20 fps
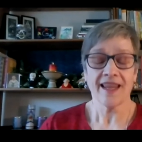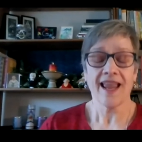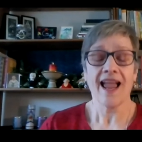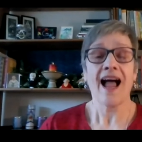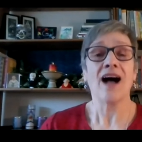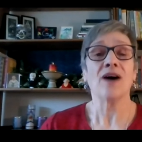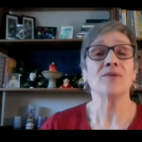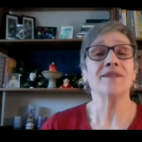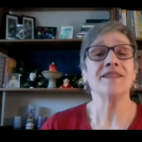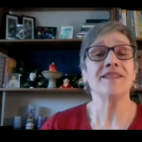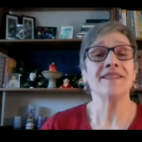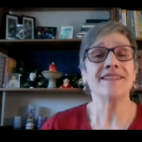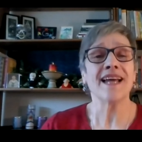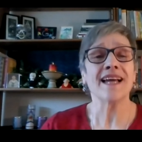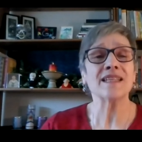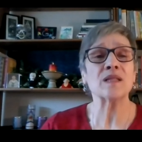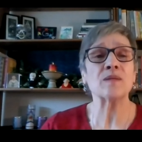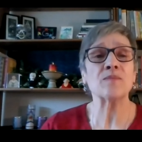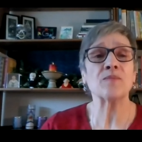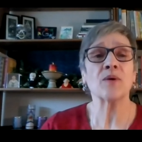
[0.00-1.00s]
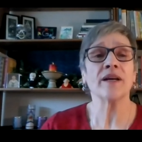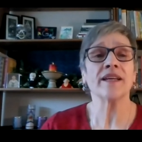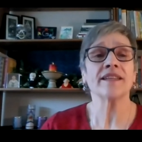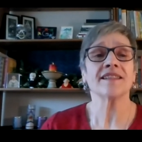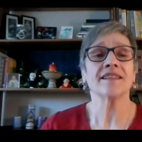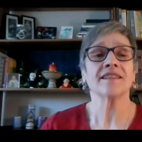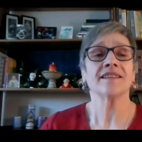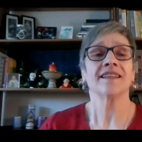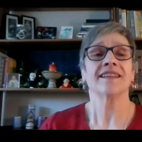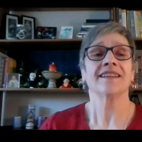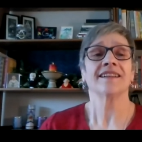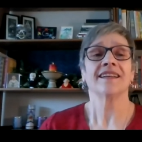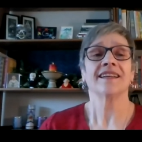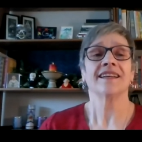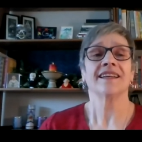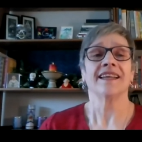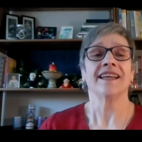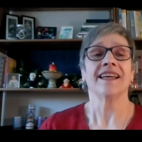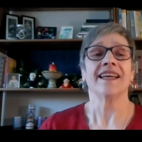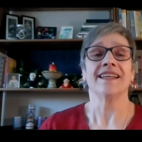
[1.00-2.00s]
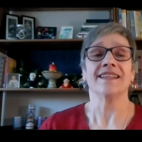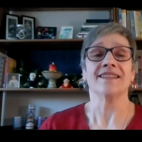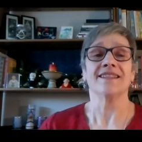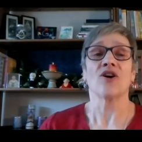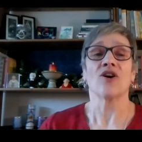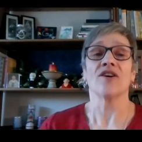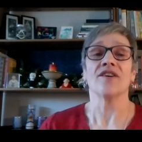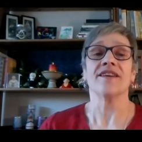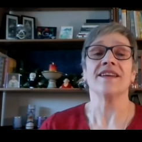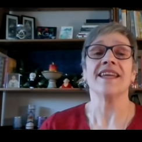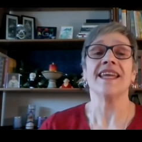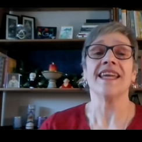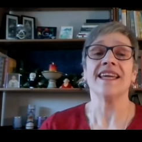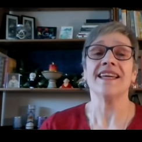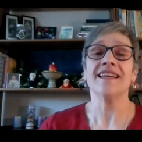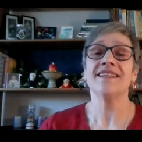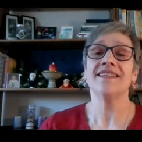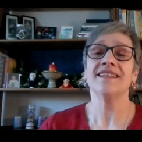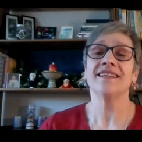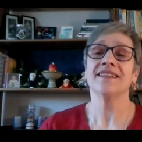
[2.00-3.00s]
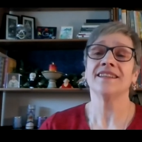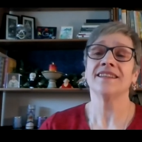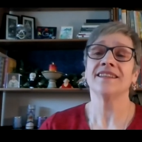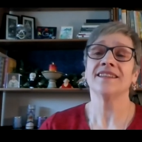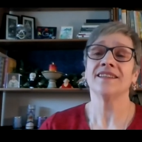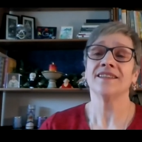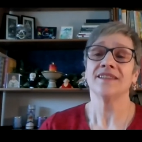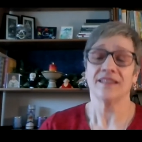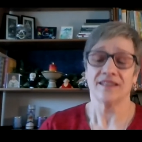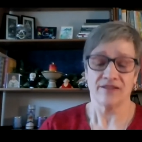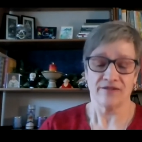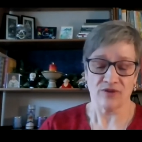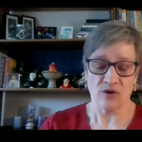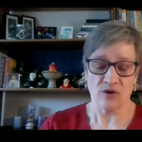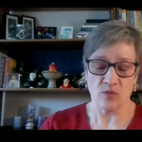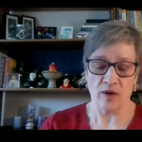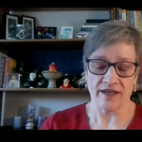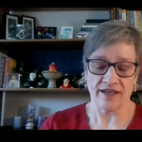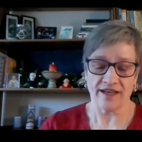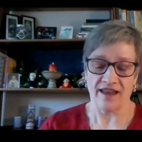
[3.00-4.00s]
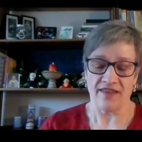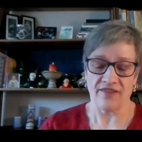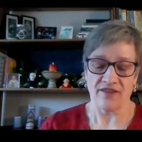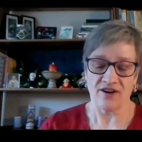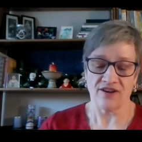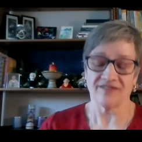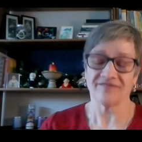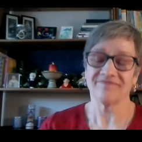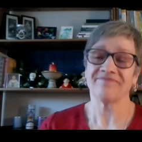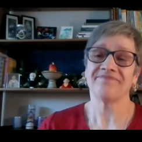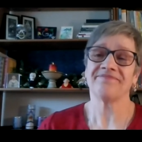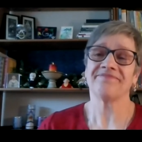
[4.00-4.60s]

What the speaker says: How desperate is our need for one another.